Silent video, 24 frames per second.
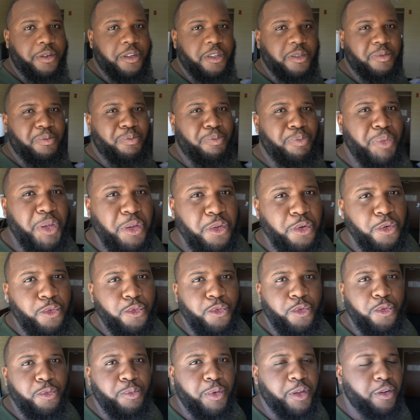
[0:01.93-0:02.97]
This
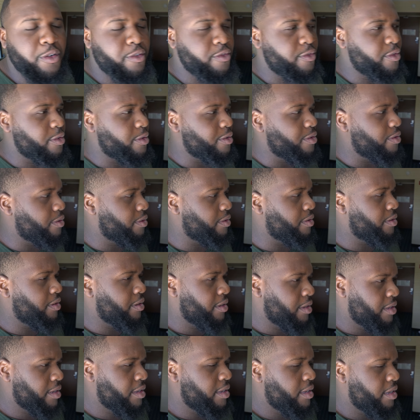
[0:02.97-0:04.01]
beautiful, beautiful.
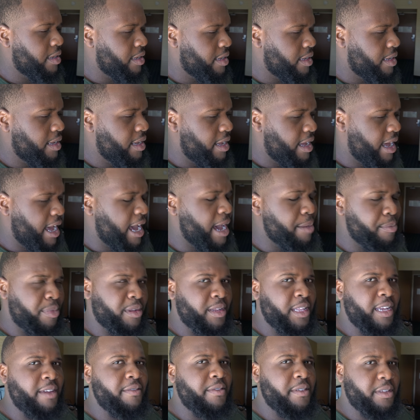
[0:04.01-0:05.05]
I
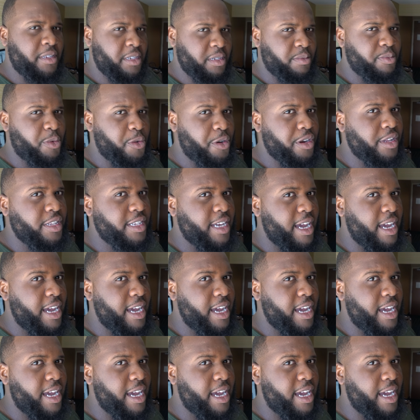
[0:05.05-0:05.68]
believe this is morning